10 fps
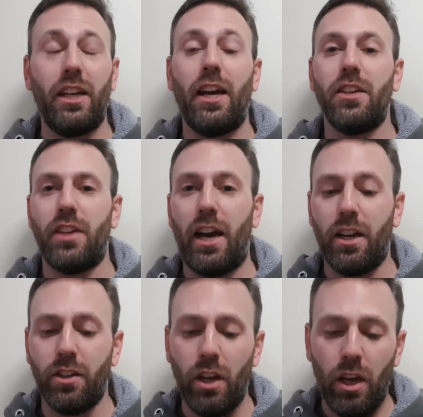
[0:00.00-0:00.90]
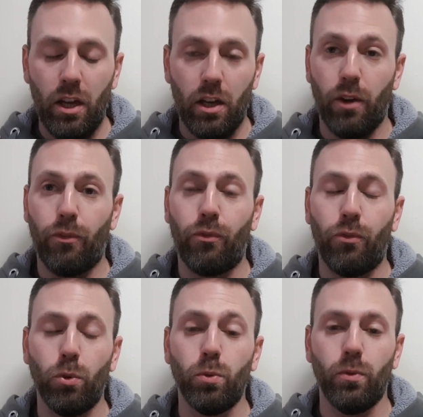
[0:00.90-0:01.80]
It has had a
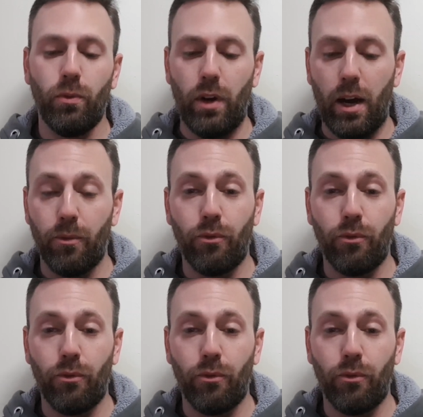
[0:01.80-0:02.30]
full um,